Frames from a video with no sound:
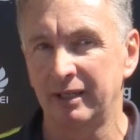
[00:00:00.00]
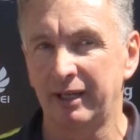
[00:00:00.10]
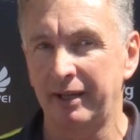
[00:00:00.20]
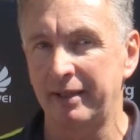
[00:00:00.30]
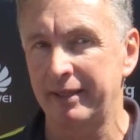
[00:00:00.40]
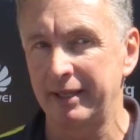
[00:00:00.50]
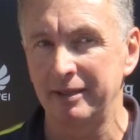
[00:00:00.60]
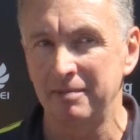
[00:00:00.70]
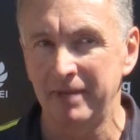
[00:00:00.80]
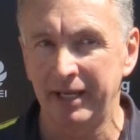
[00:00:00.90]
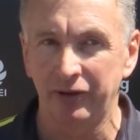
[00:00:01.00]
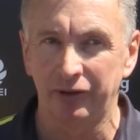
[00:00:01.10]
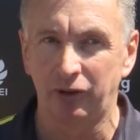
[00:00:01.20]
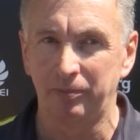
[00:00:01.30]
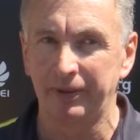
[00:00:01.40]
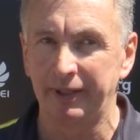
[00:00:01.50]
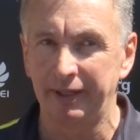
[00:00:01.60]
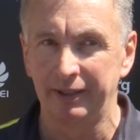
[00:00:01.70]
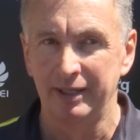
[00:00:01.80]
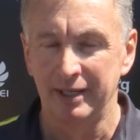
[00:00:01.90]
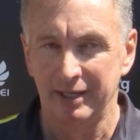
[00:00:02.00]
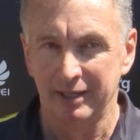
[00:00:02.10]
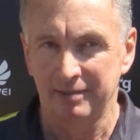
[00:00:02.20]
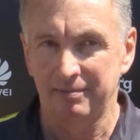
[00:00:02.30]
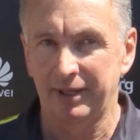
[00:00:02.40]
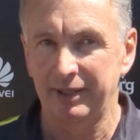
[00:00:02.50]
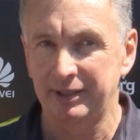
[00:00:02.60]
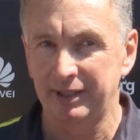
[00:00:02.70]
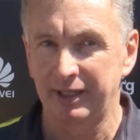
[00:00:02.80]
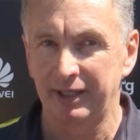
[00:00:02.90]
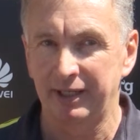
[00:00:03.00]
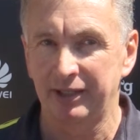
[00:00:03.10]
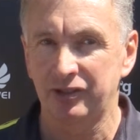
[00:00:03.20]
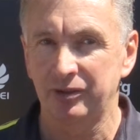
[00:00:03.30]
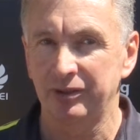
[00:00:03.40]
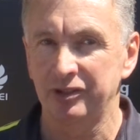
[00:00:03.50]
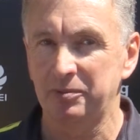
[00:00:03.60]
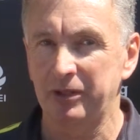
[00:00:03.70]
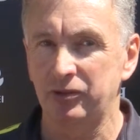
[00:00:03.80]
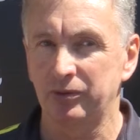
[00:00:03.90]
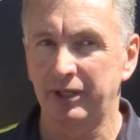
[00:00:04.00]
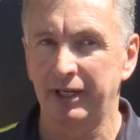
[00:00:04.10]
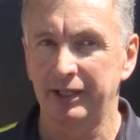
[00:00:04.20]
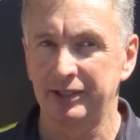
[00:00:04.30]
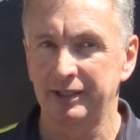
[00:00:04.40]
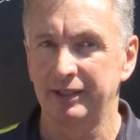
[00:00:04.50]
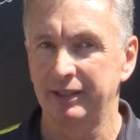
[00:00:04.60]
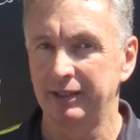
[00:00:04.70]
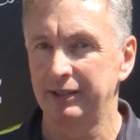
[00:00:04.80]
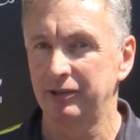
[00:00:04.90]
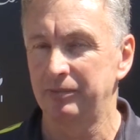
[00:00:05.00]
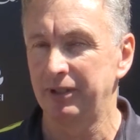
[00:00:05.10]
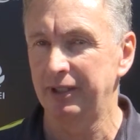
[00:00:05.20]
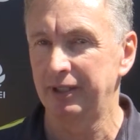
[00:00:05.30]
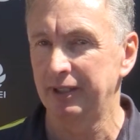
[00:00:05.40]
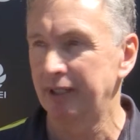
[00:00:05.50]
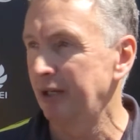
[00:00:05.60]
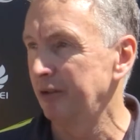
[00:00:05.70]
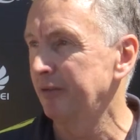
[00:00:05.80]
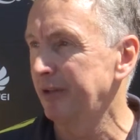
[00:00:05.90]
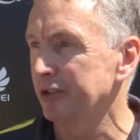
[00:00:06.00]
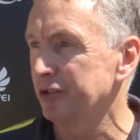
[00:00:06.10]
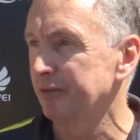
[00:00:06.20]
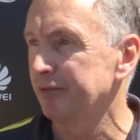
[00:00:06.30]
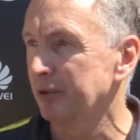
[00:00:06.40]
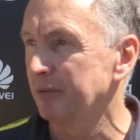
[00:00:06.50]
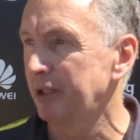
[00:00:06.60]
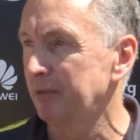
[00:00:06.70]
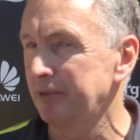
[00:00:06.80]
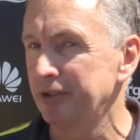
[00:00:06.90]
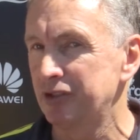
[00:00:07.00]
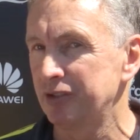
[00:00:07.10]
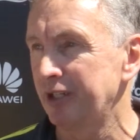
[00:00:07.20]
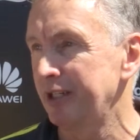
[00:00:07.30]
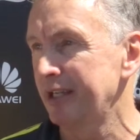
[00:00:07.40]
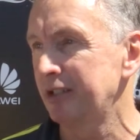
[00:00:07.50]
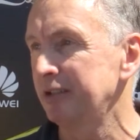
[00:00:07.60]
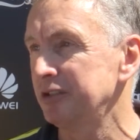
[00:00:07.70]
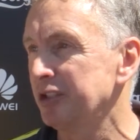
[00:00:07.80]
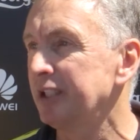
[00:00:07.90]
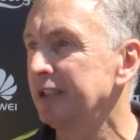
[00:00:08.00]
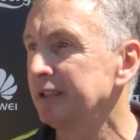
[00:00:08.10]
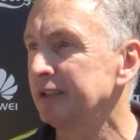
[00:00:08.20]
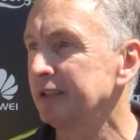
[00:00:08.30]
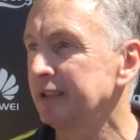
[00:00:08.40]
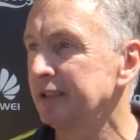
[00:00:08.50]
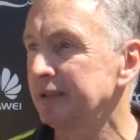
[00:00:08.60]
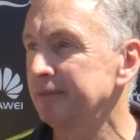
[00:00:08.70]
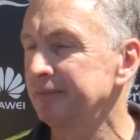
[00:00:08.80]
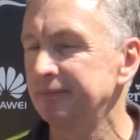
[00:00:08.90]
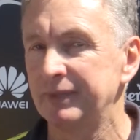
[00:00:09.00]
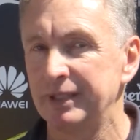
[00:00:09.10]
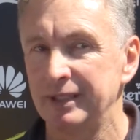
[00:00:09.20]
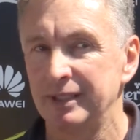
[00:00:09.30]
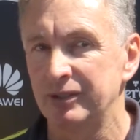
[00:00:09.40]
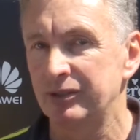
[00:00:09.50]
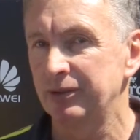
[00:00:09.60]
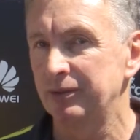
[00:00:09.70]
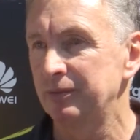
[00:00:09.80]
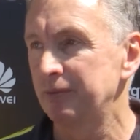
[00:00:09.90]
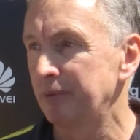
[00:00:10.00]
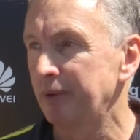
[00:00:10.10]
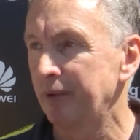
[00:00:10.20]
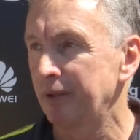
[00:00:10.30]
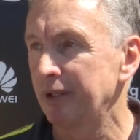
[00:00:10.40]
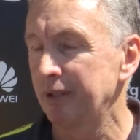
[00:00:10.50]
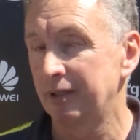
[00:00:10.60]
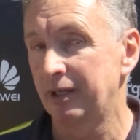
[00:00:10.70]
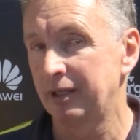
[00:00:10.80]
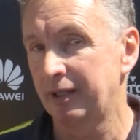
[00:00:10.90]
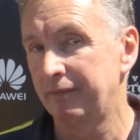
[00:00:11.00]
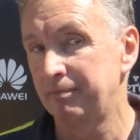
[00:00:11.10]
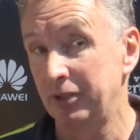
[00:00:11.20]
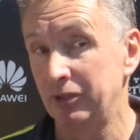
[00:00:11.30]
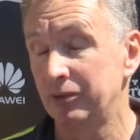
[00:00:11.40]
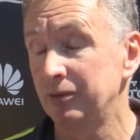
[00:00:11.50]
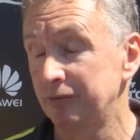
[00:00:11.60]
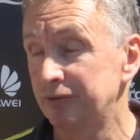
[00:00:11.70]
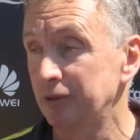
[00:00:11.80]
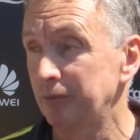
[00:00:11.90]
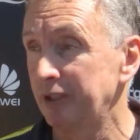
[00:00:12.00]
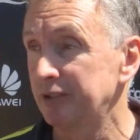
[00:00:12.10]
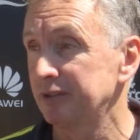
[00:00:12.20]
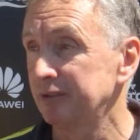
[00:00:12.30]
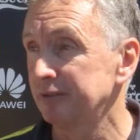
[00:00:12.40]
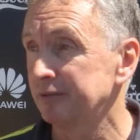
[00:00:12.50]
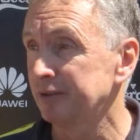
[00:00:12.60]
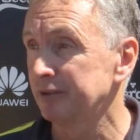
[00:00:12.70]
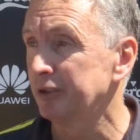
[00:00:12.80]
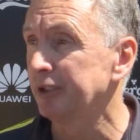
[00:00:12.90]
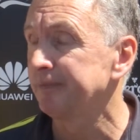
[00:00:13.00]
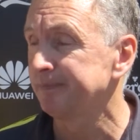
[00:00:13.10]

I think they may not operate, but he has to go on a special cast and he'll be out of action for a while, plus he's got an ankle injury. I've been told 4 weeks for Roy.